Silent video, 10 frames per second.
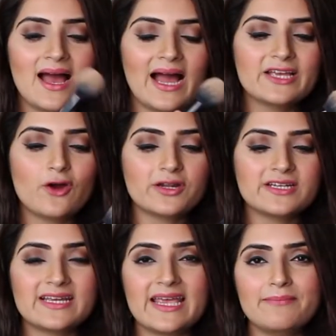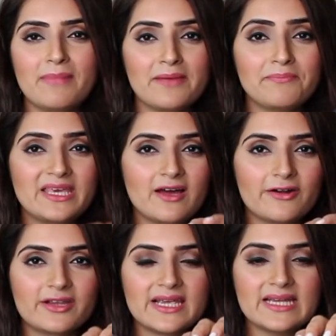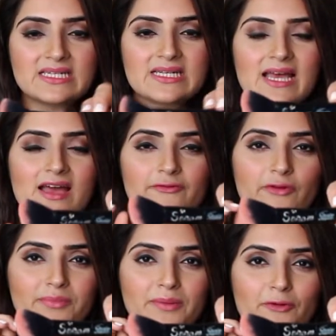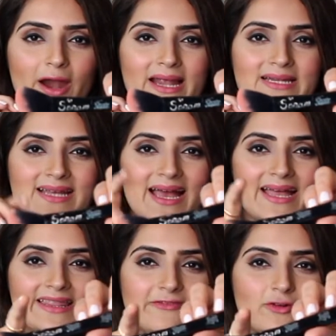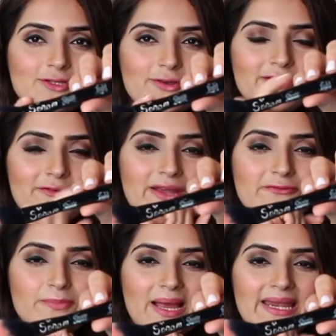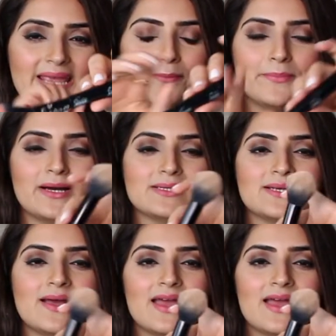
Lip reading: I got it in my PR kit from the brand and they've also engraved my name, but